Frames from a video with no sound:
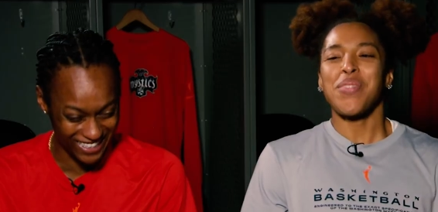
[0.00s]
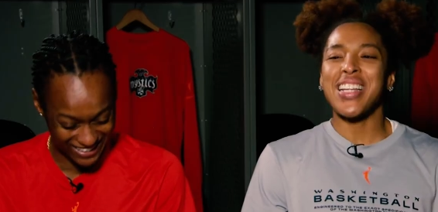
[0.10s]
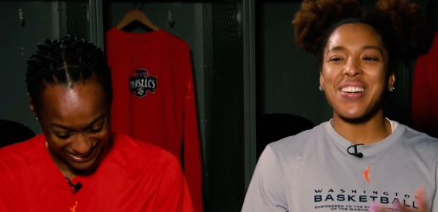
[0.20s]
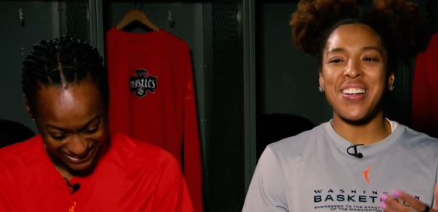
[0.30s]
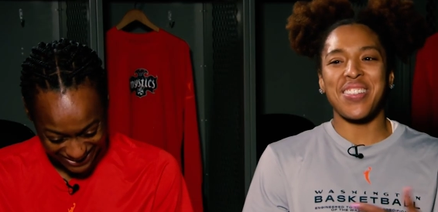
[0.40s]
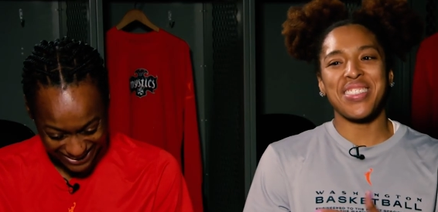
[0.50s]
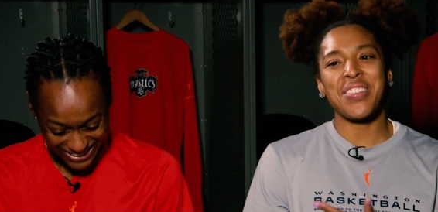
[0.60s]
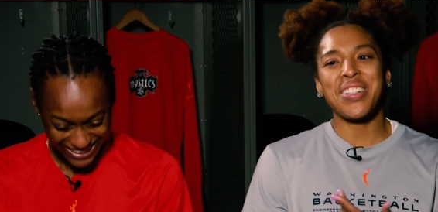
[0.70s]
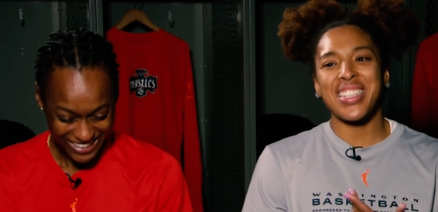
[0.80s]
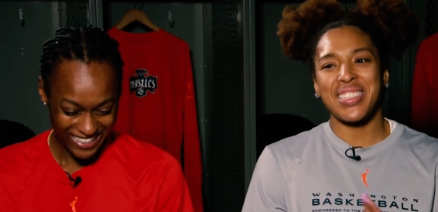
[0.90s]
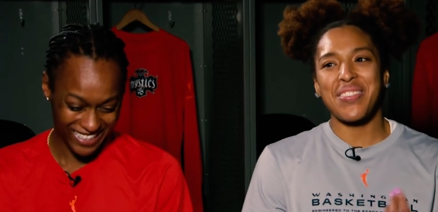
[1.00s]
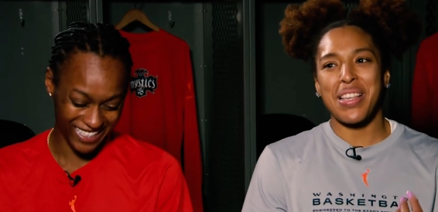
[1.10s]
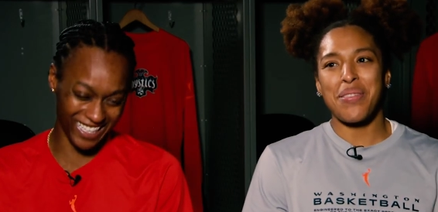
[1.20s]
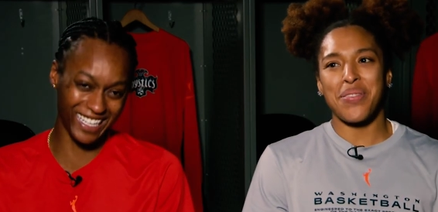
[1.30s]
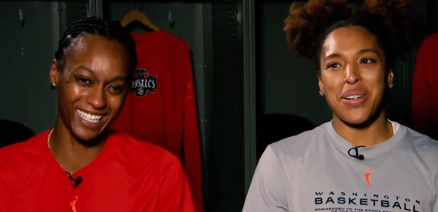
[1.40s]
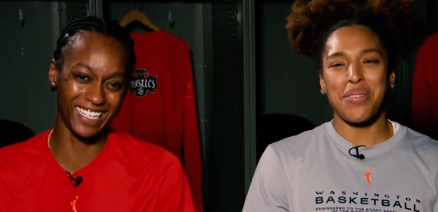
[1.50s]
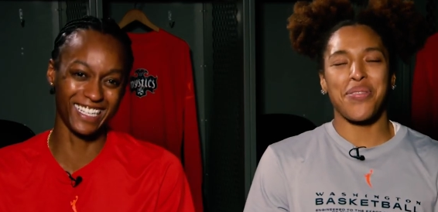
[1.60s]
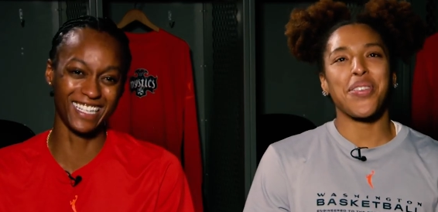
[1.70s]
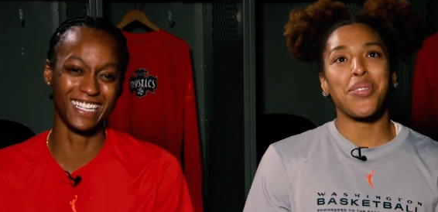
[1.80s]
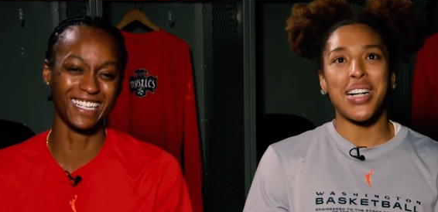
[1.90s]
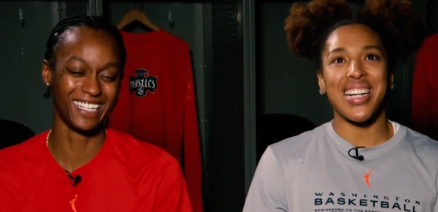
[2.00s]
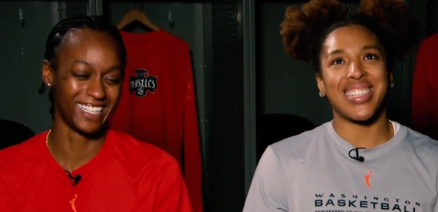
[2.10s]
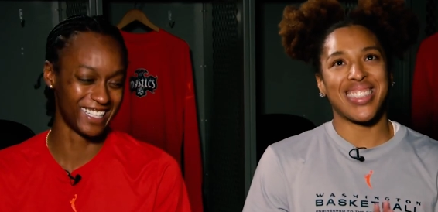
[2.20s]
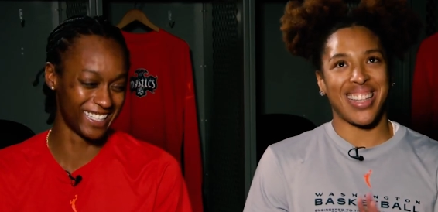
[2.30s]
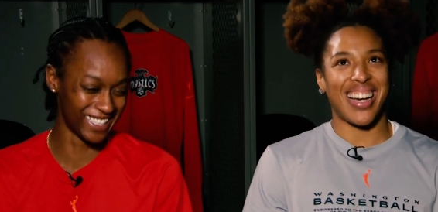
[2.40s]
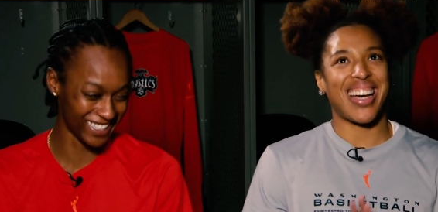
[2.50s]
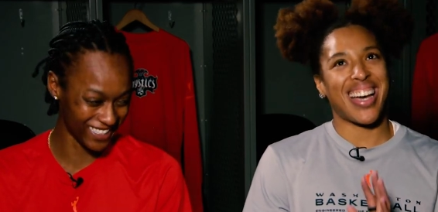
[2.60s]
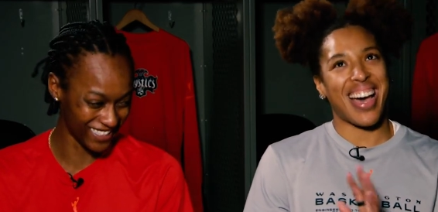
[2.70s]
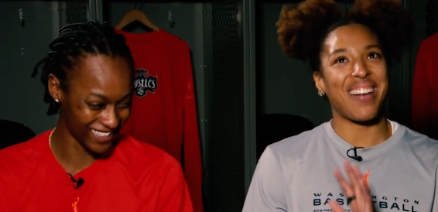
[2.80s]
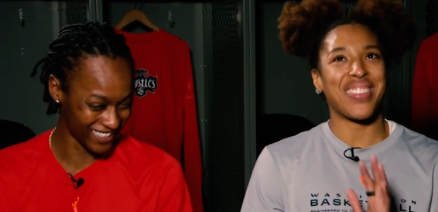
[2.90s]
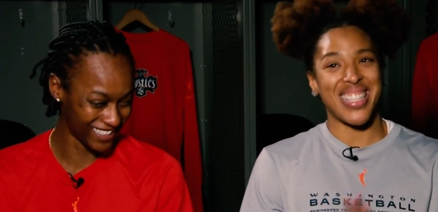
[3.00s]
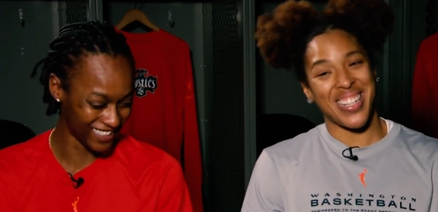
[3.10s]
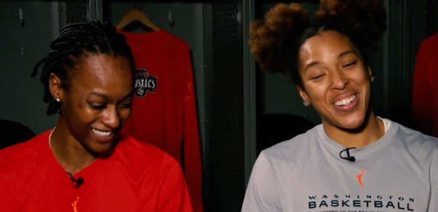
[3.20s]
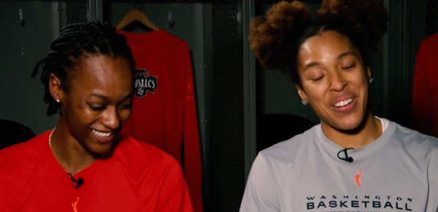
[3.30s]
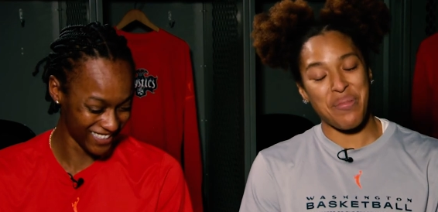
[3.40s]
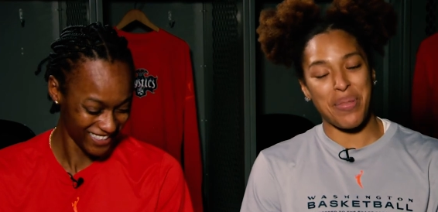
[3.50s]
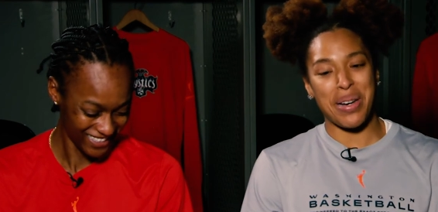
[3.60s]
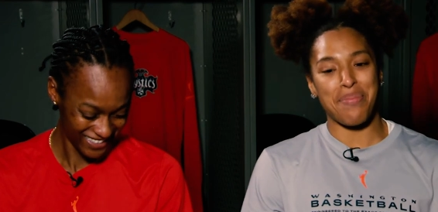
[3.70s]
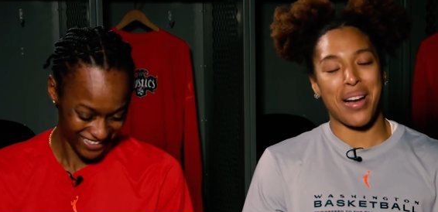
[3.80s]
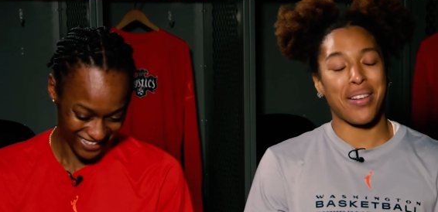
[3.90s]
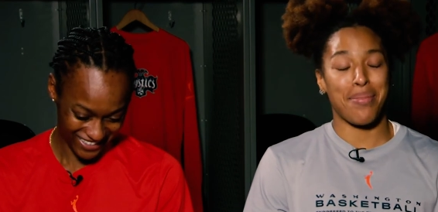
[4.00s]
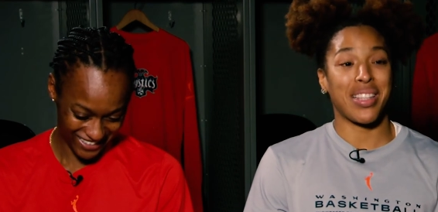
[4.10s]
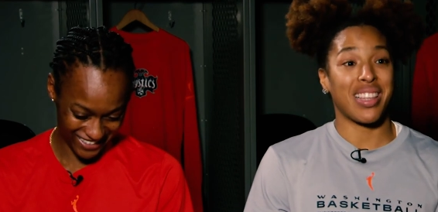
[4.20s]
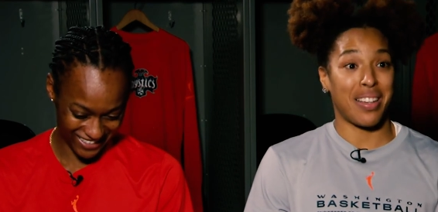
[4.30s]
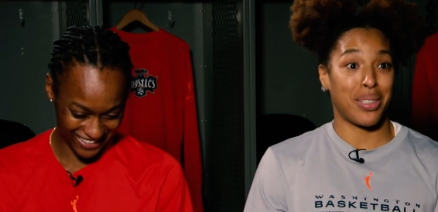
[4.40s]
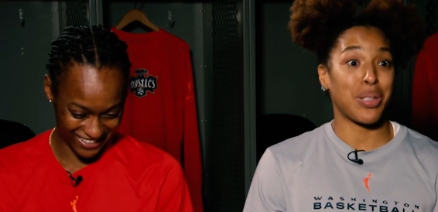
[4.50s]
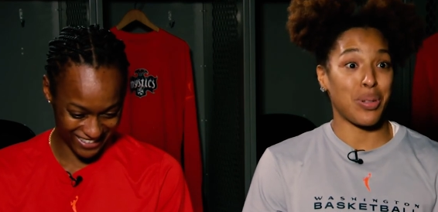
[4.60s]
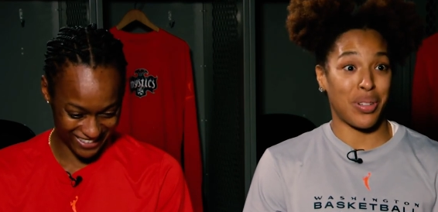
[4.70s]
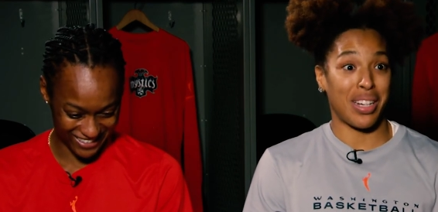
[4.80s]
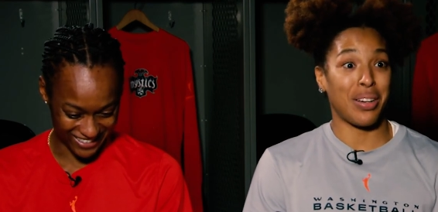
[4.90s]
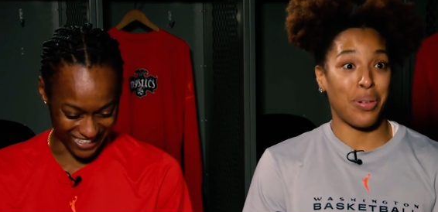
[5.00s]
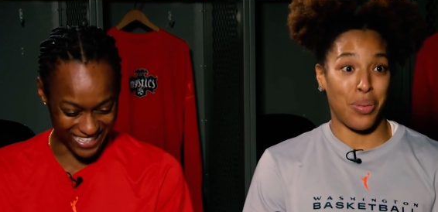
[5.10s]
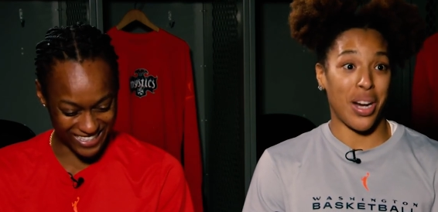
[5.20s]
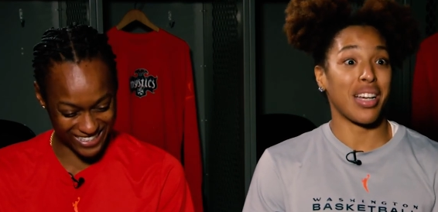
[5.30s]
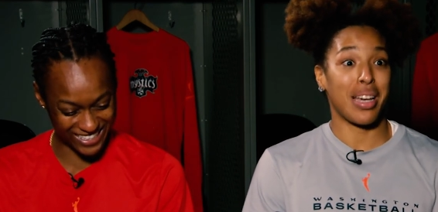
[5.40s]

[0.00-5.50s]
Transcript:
Speaker 1: But no, no, knowing that she was coming from, for one, like I have to tell her. But my grandmother loves Shatori Walker